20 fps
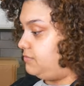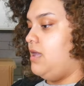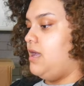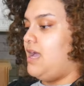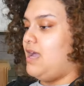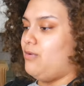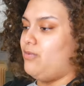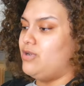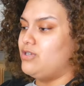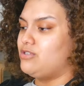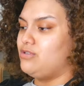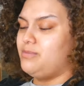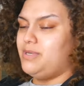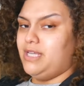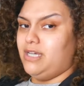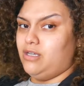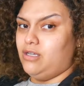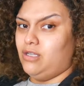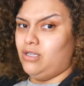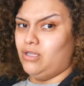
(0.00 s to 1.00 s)
I wear so
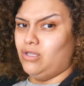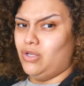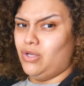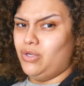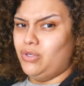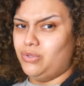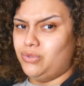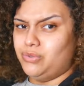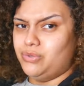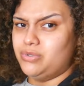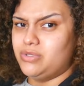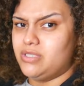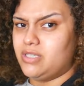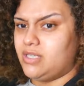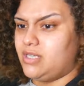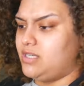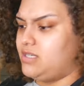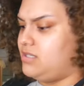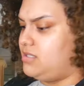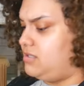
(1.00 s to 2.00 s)
many clothes,
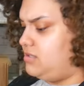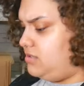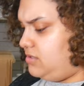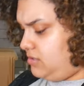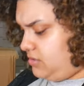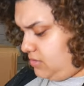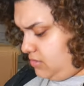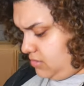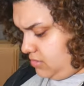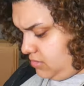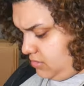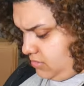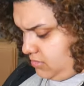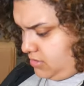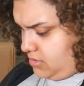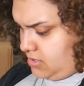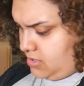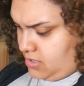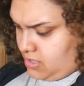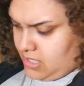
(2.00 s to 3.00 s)
like,
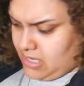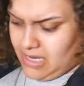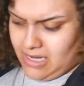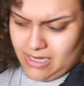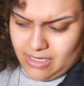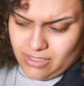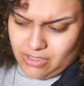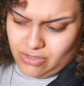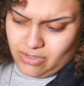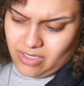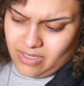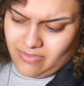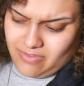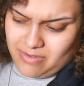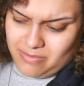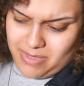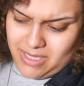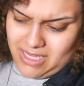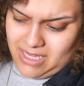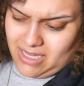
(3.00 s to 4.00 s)
and it don't
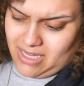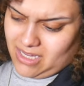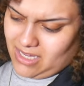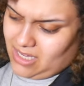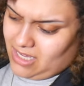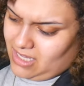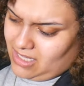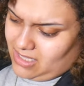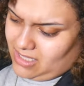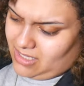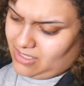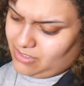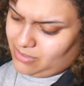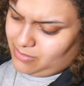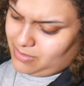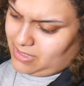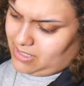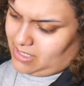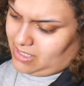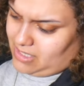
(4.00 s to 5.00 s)
even be heat. Like, this
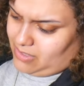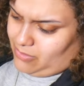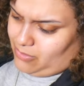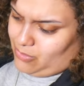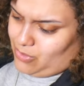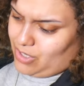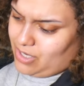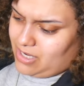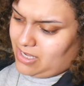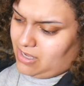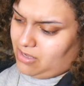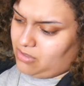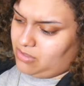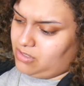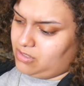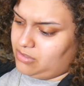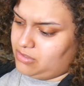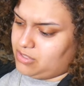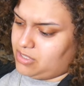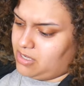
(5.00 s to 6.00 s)
be like workout
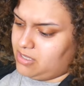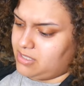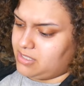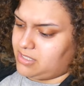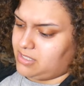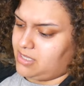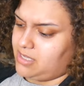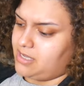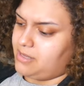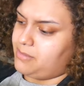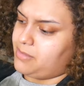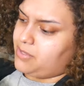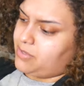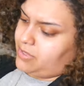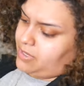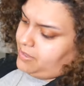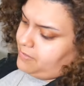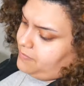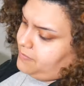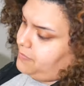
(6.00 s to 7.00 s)
clothes all the time.
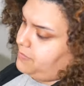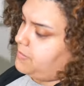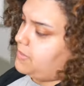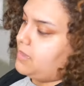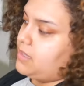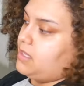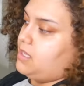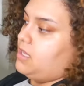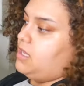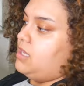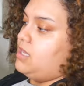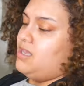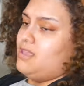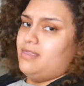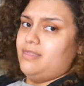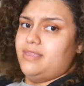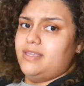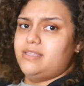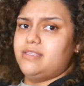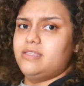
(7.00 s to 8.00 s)
Okay.
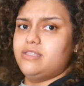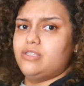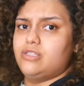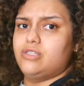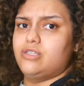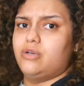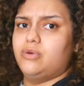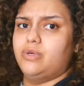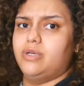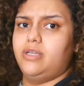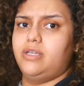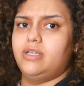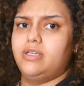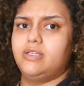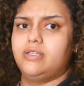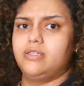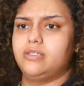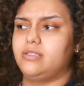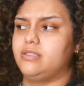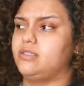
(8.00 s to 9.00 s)
This is so good.
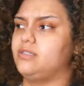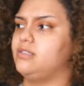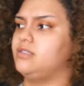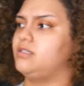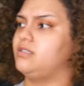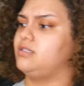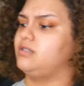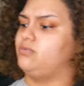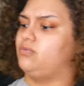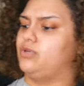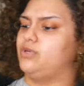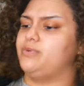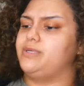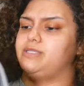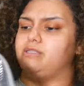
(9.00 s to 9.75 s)
What are we